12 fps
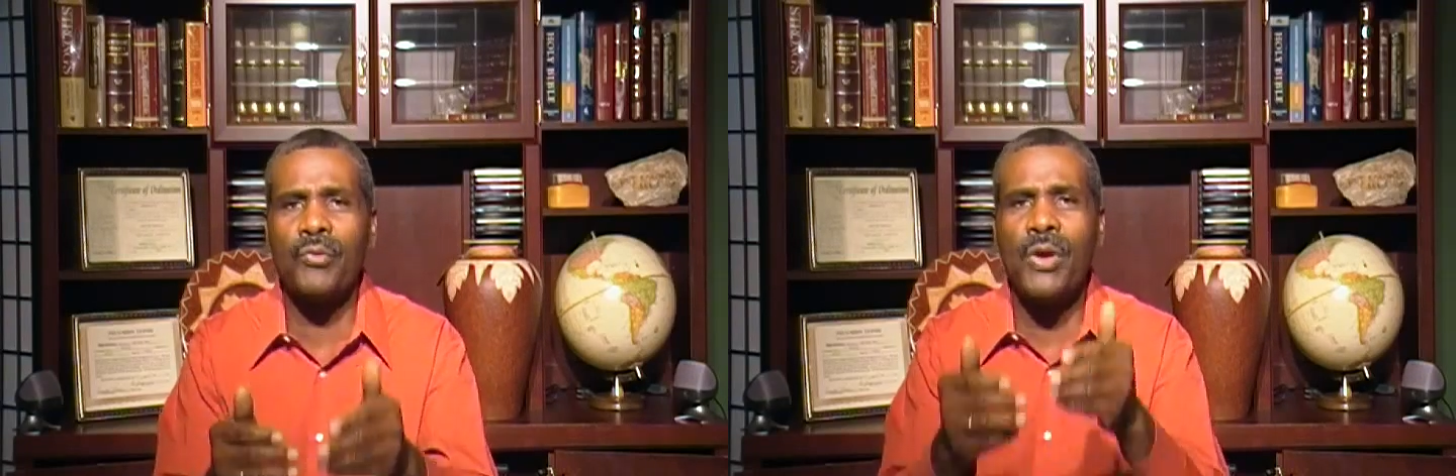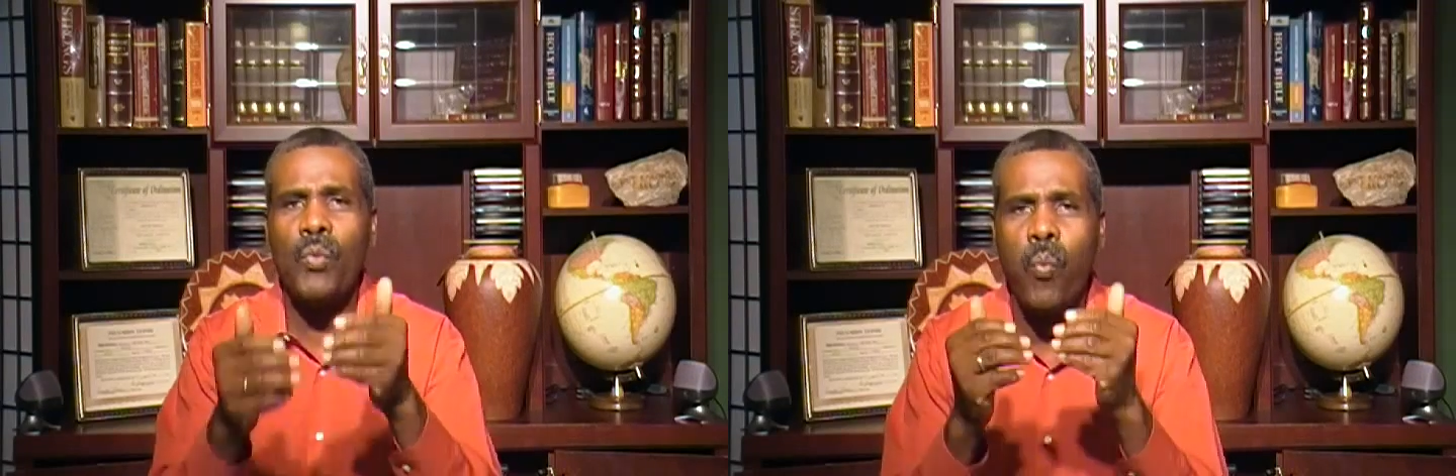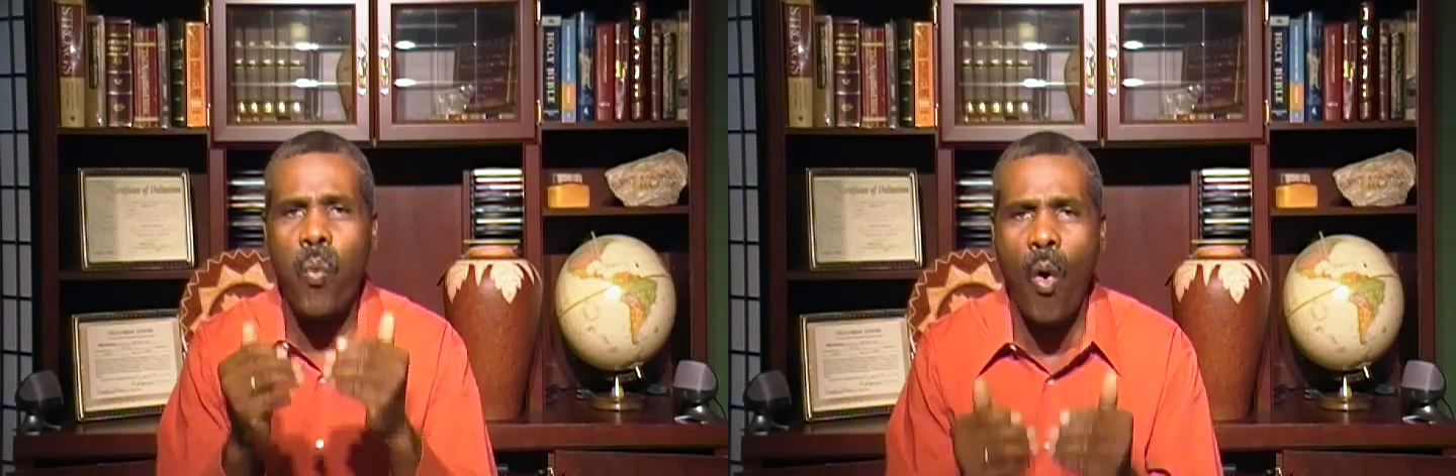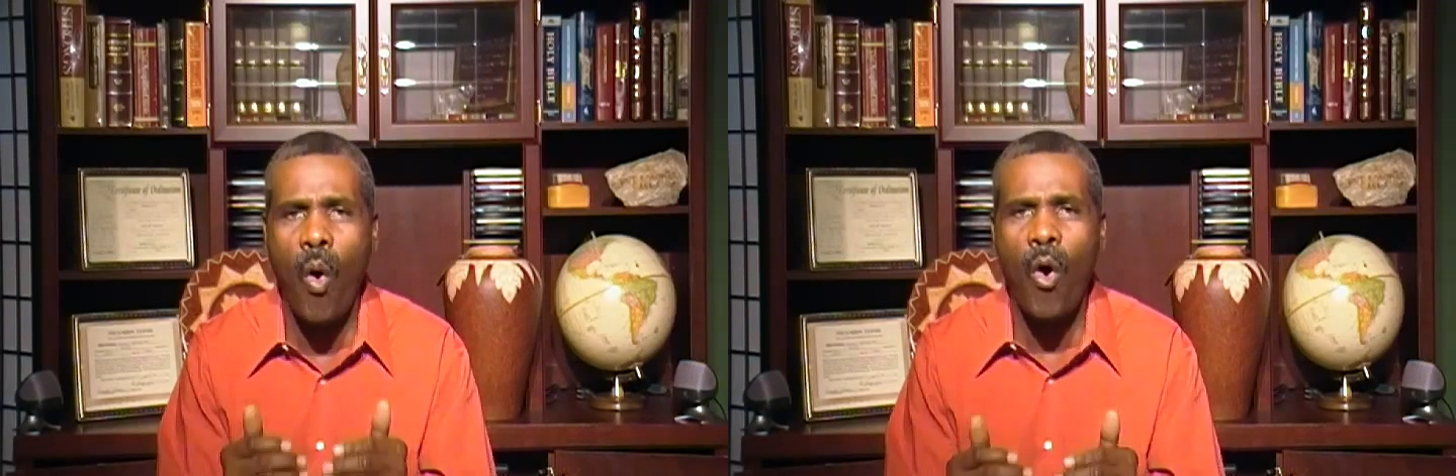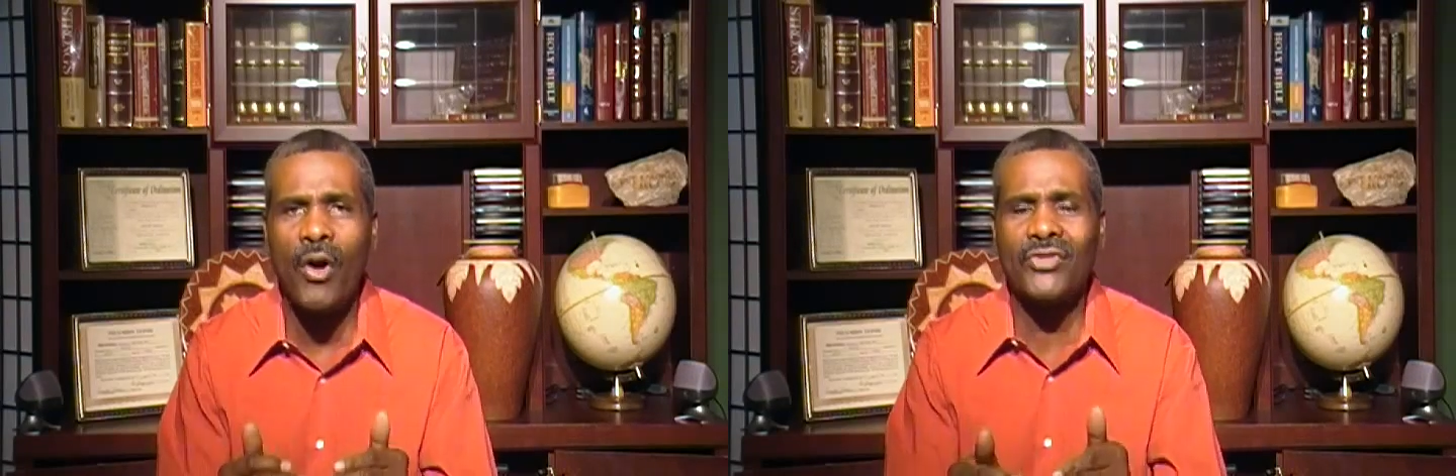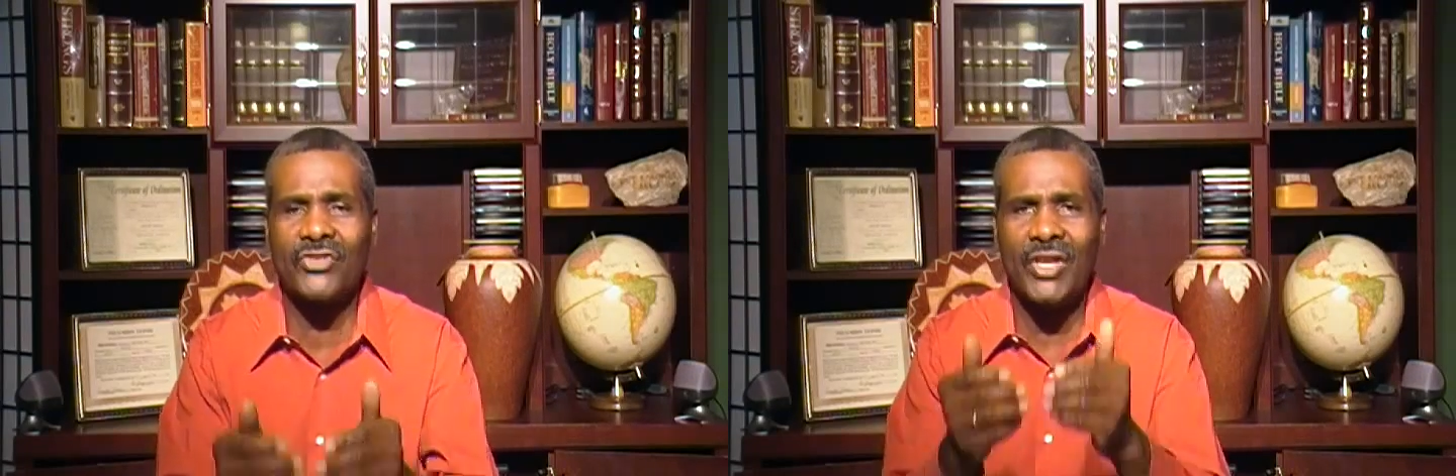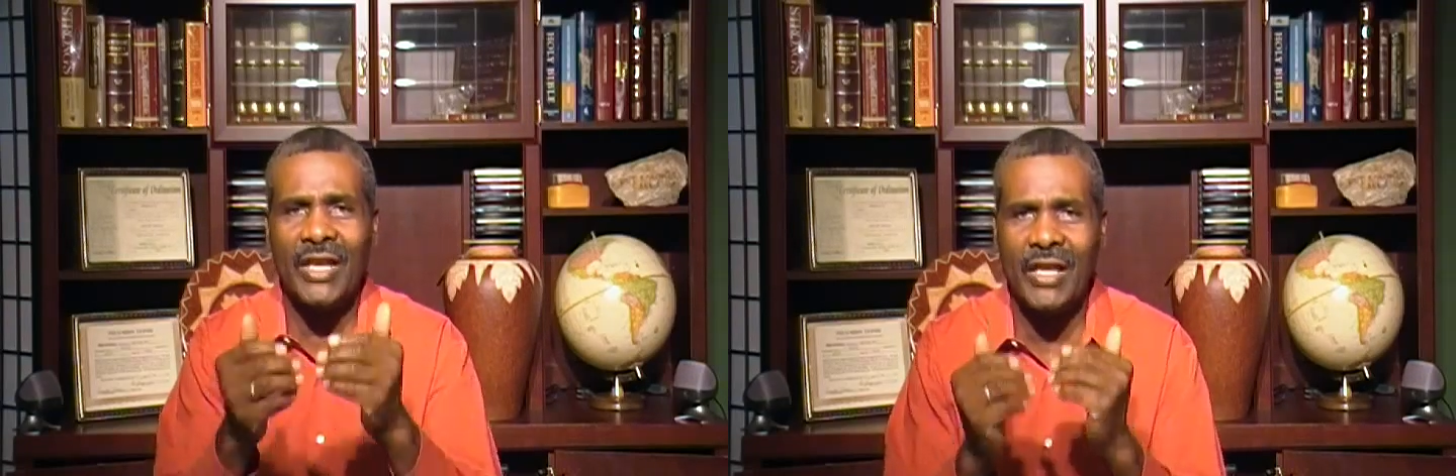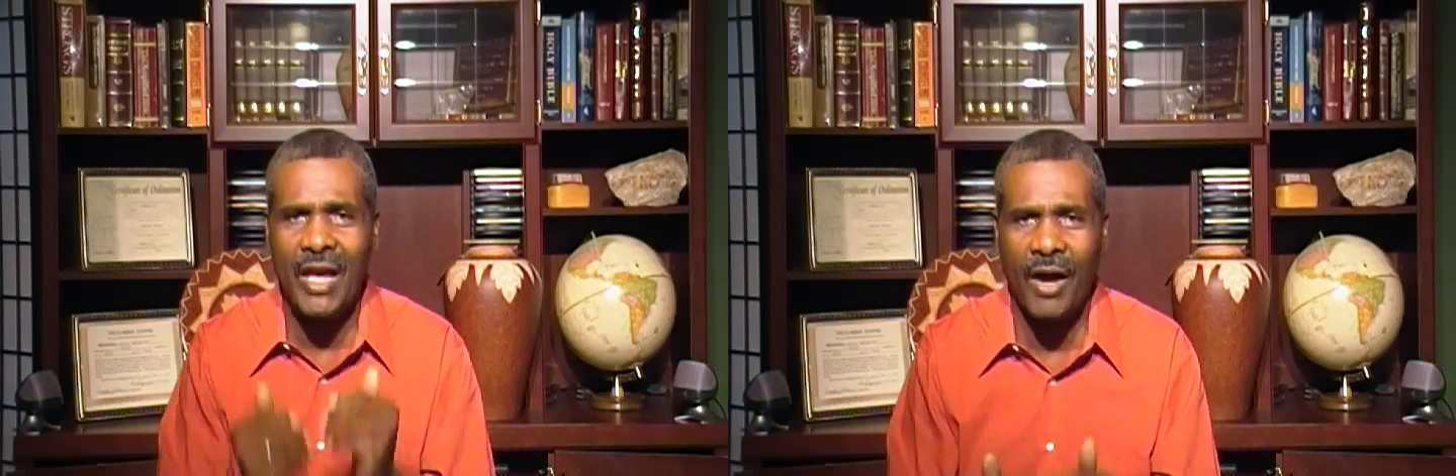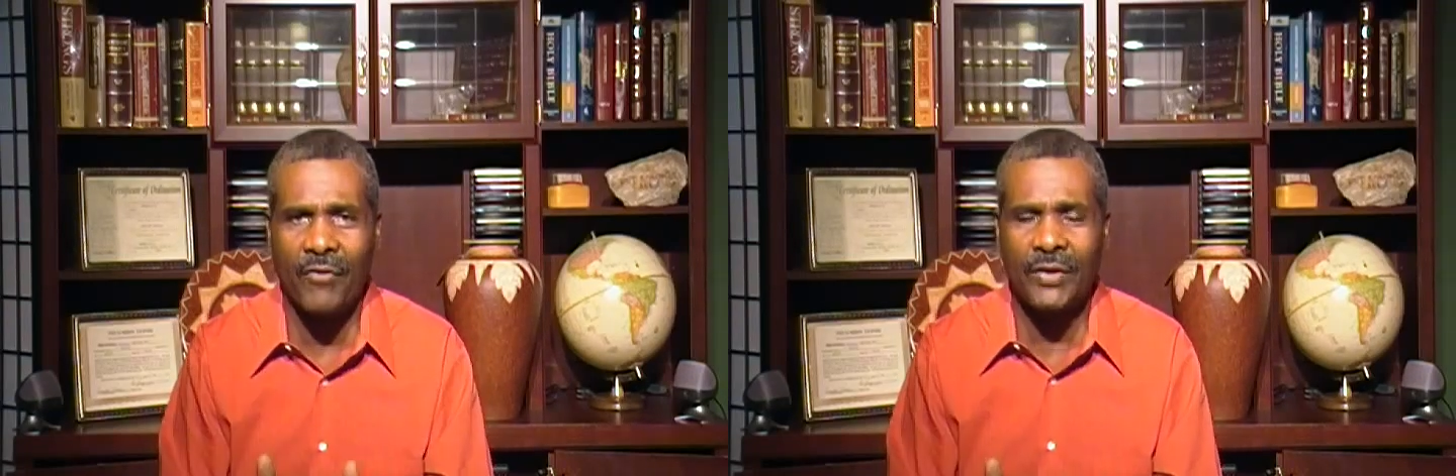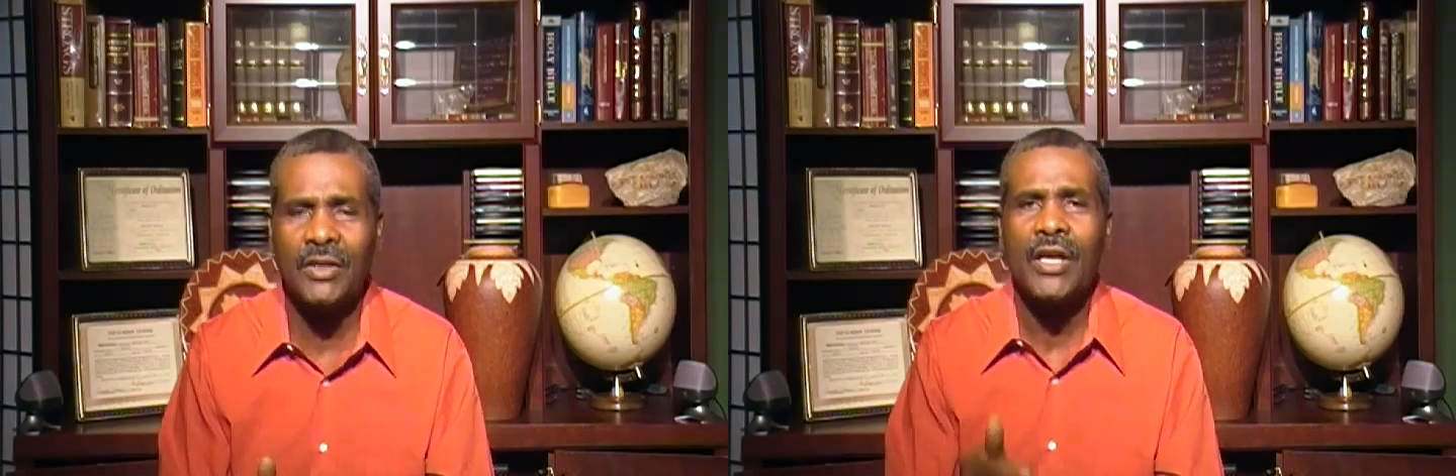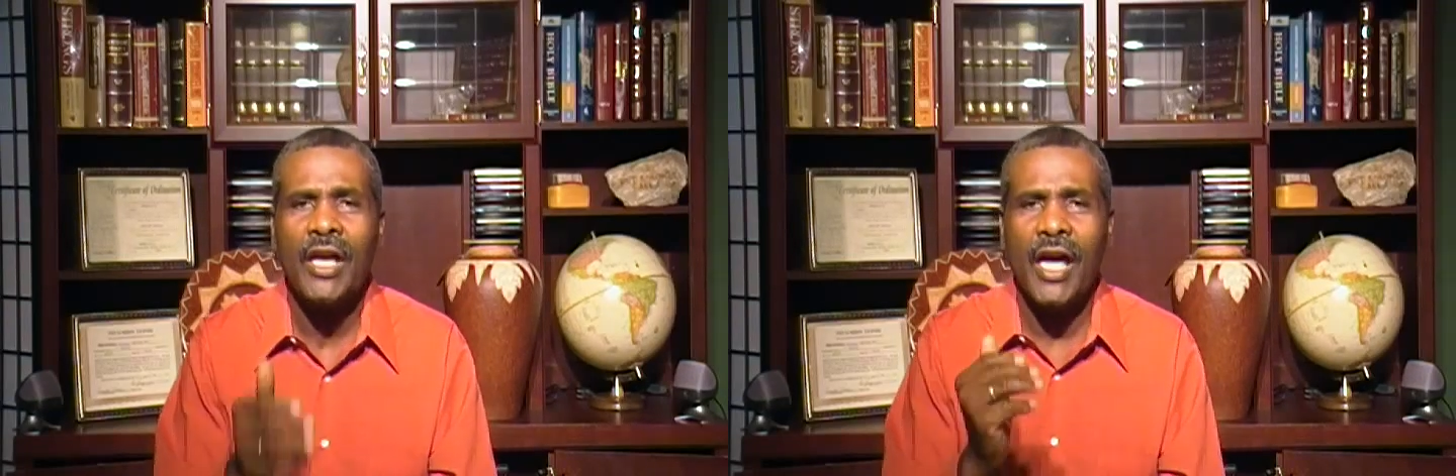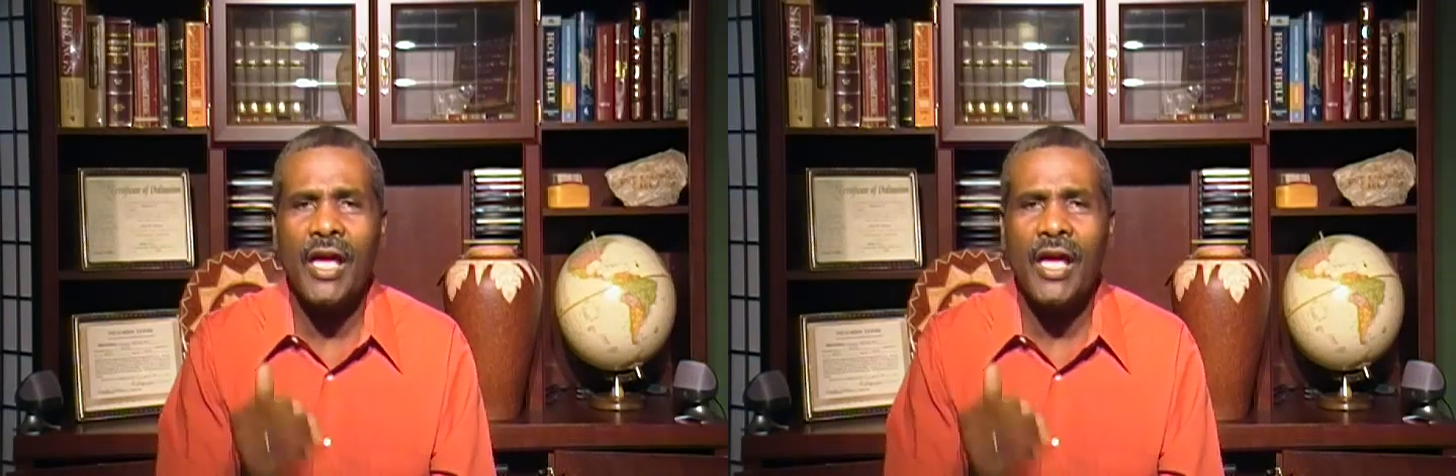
rewards in heaven.